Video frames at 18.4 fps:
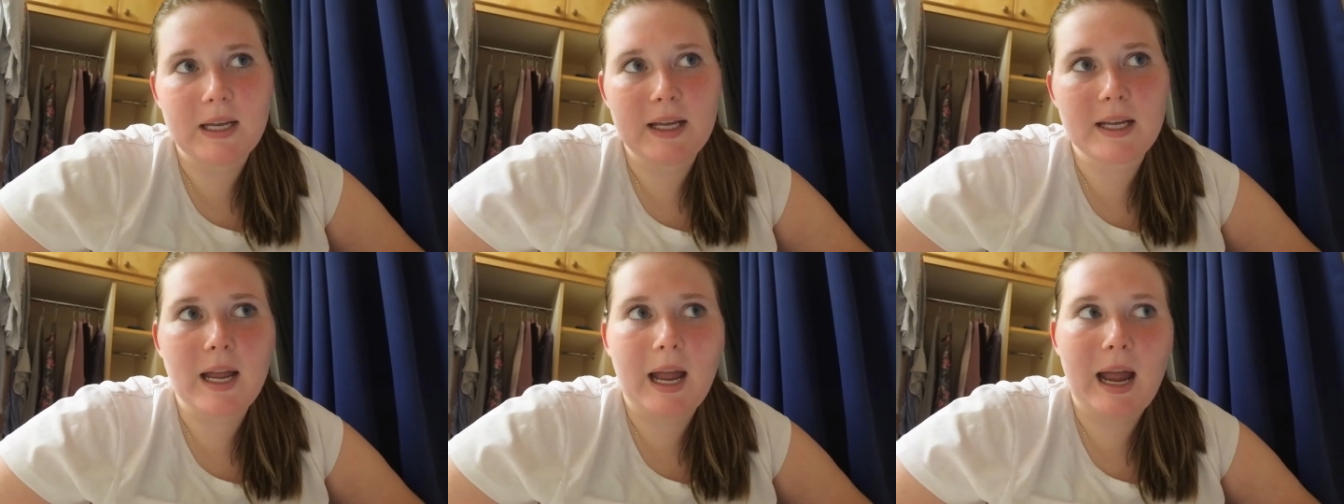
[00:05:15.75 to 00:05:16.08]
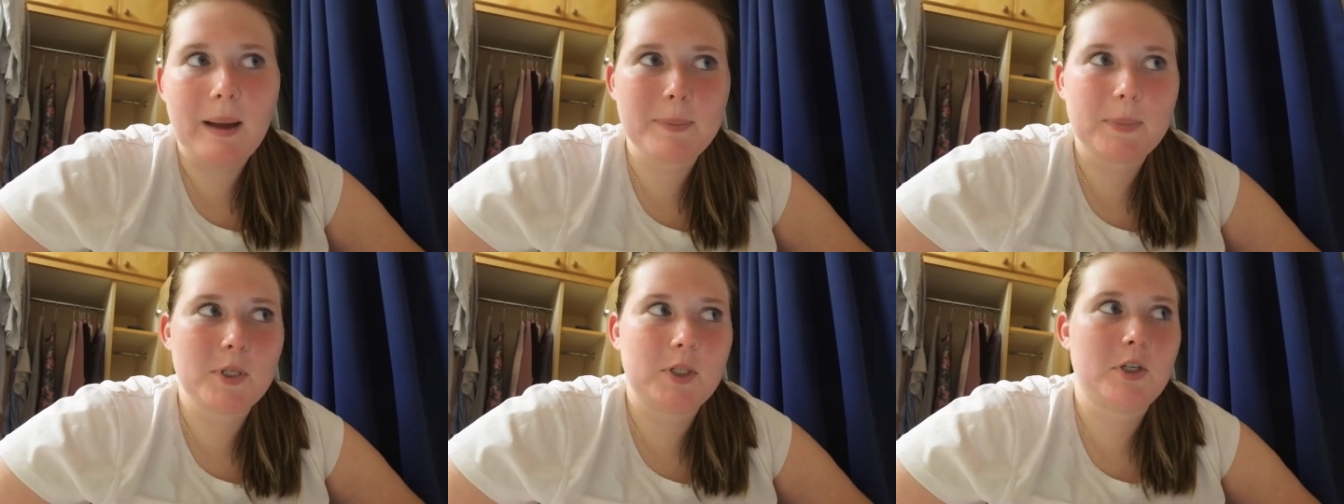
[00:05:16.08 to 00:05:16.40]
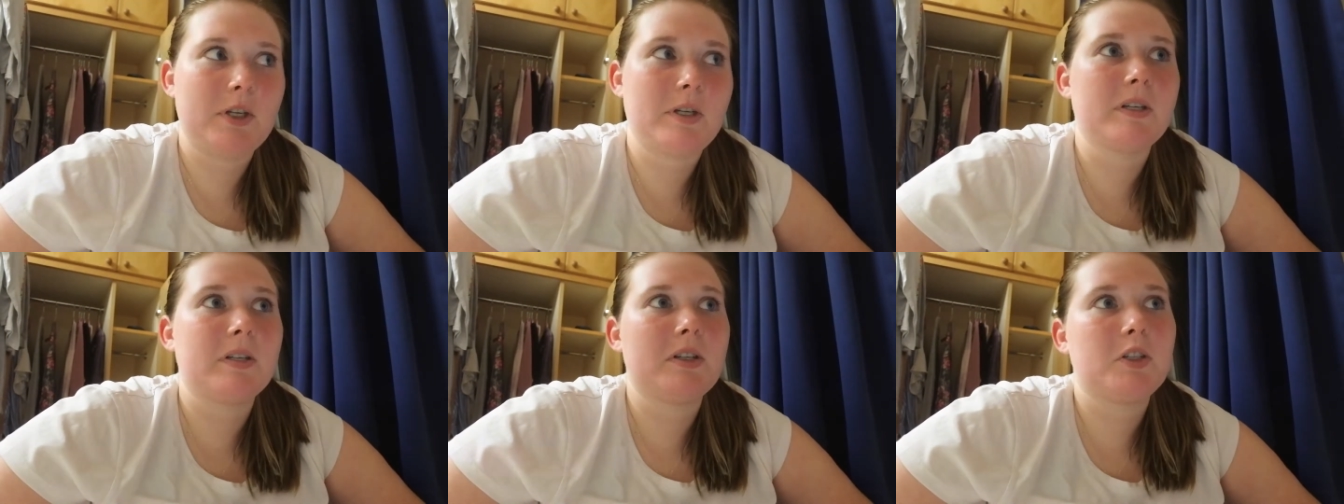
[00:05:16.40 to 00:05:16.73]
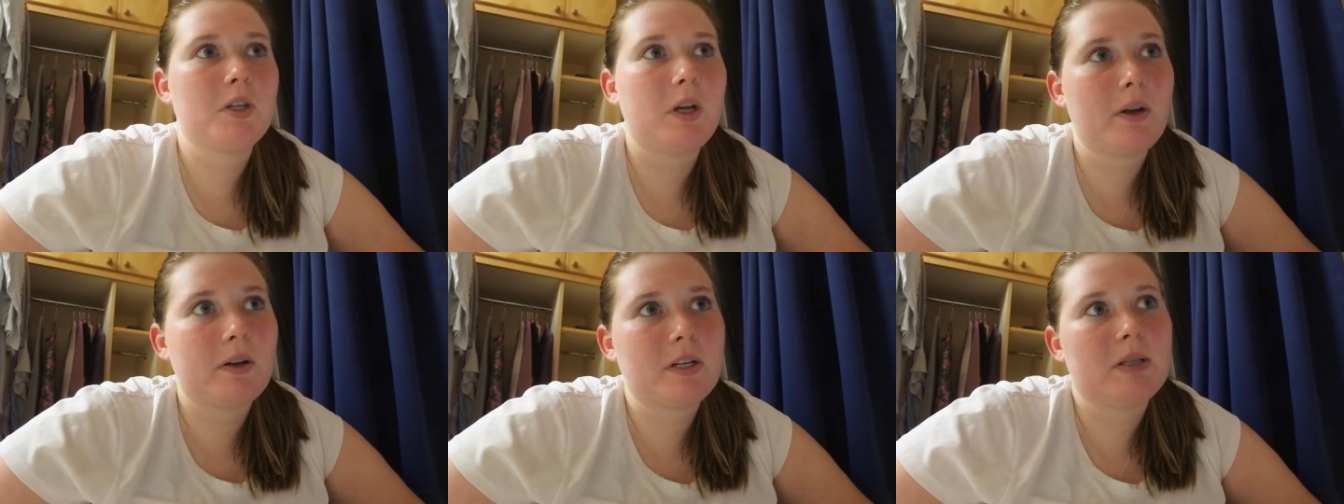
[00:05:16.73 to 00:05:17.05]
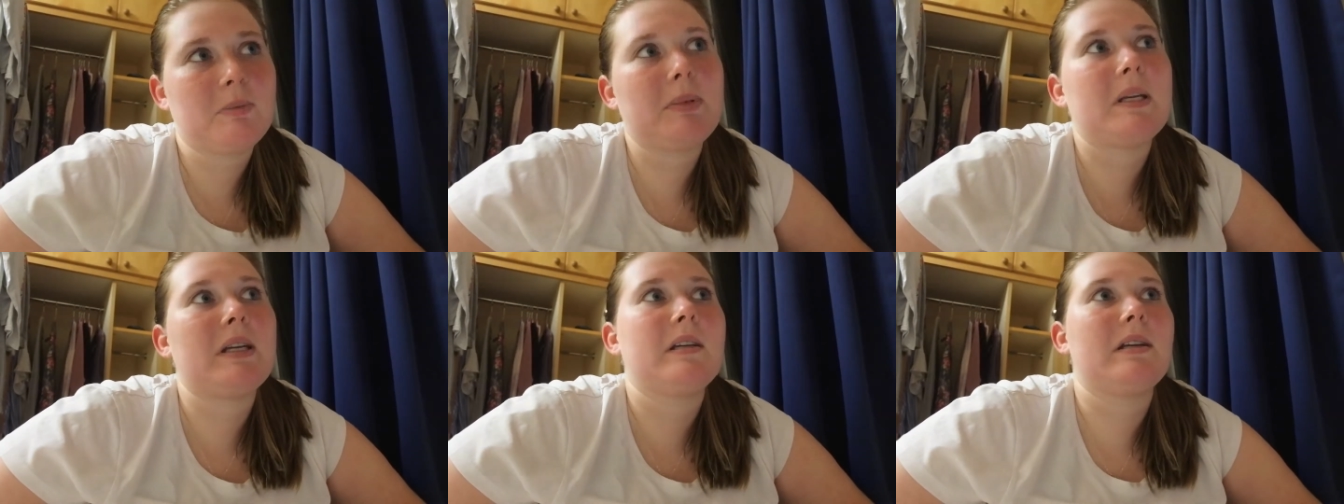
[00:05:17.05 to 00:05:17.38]
like aperture and shutter
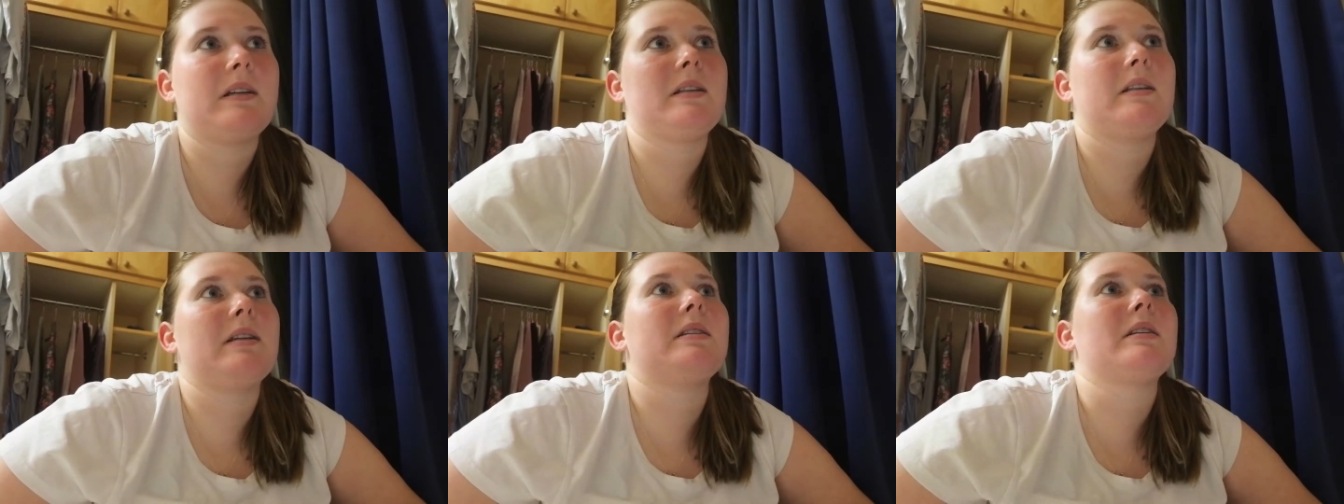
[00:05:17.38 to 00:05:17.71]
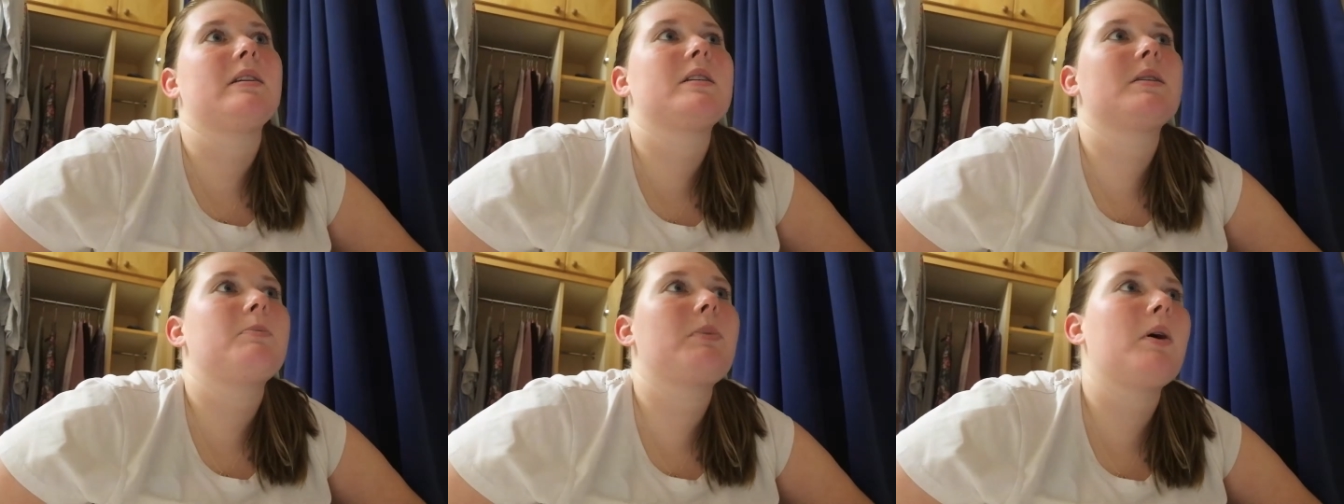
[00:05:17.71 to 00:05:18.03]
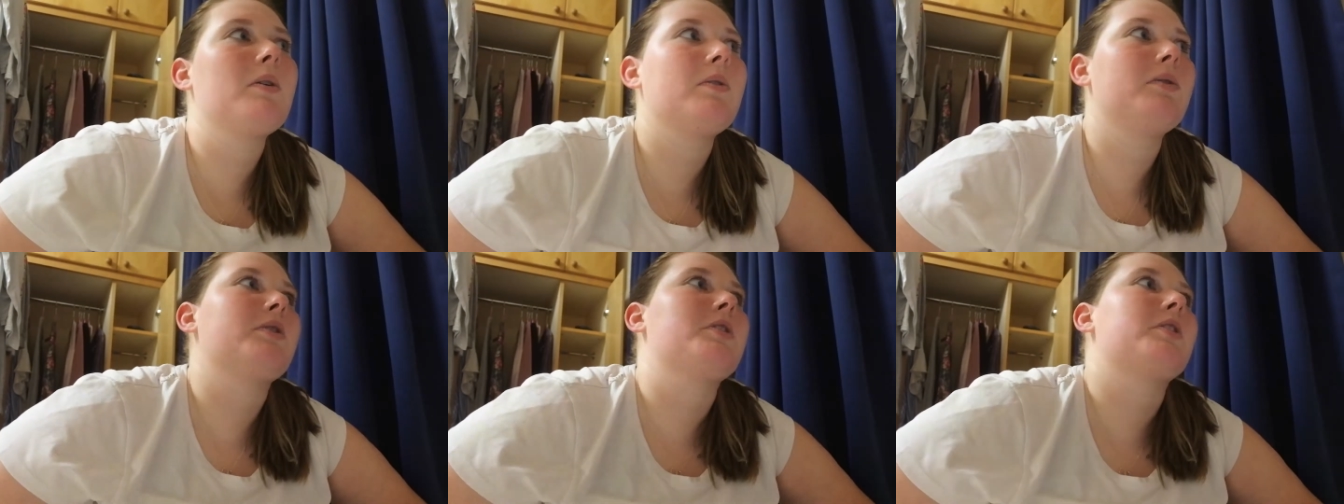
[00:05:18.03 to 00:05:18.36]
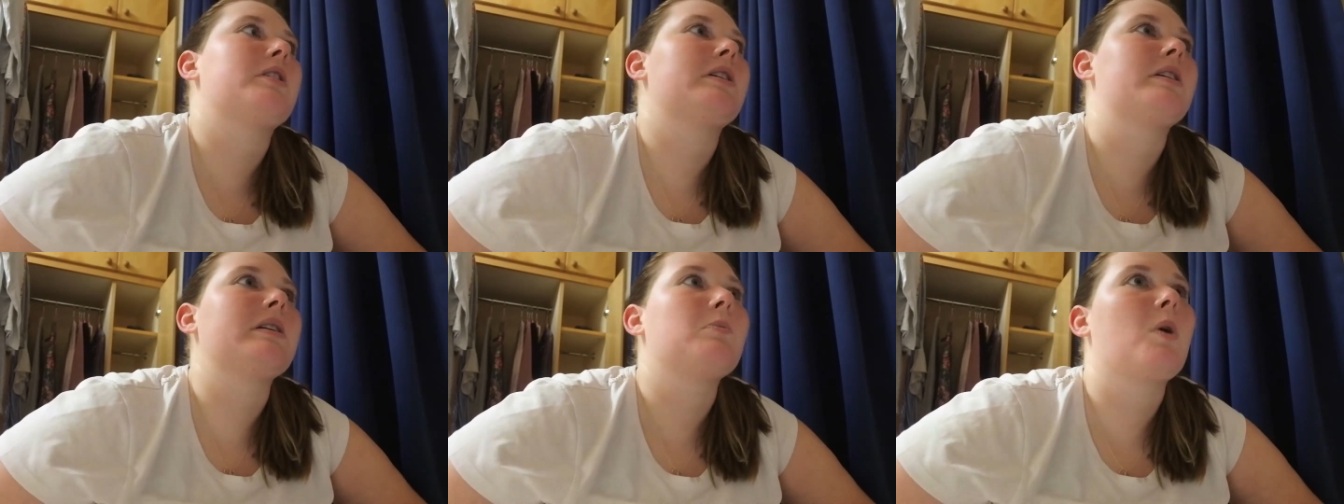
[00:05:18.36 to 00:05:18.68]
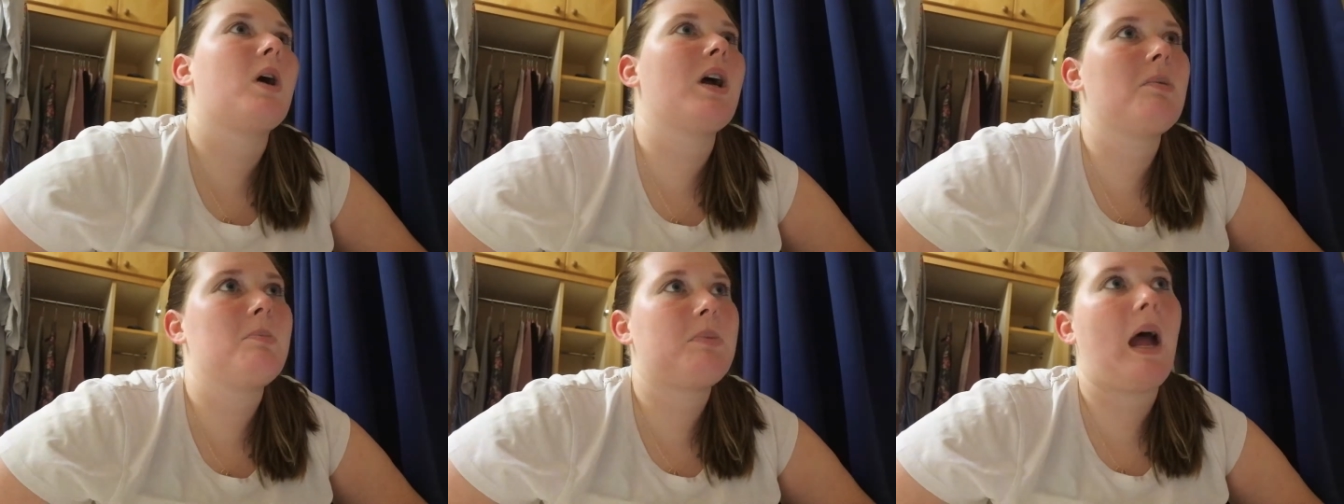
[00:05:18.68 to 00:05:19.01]
speed and exposure and
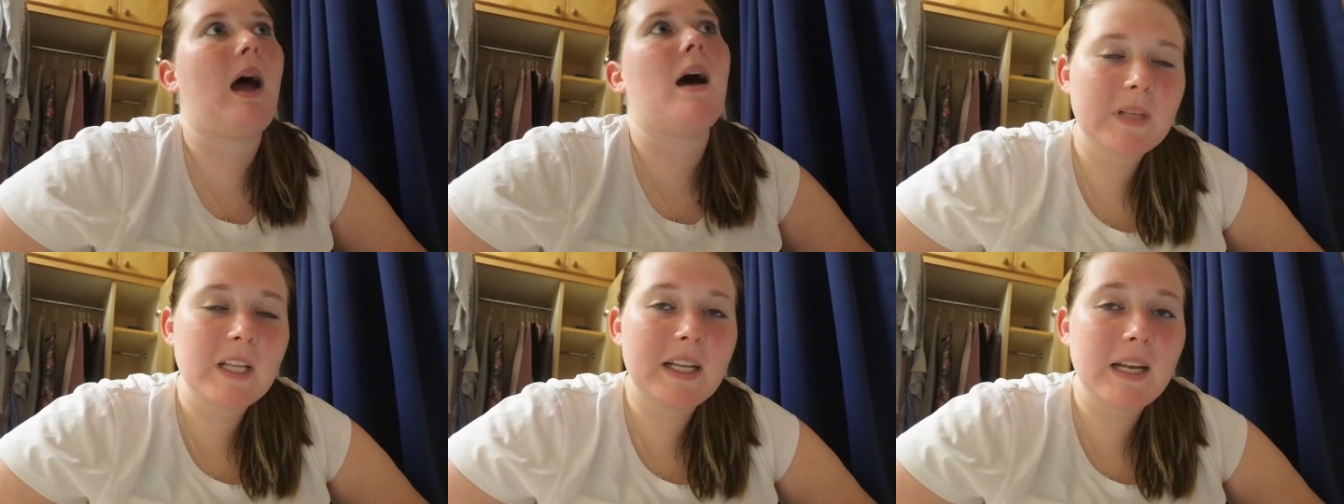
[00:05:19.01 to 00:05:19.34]
white balance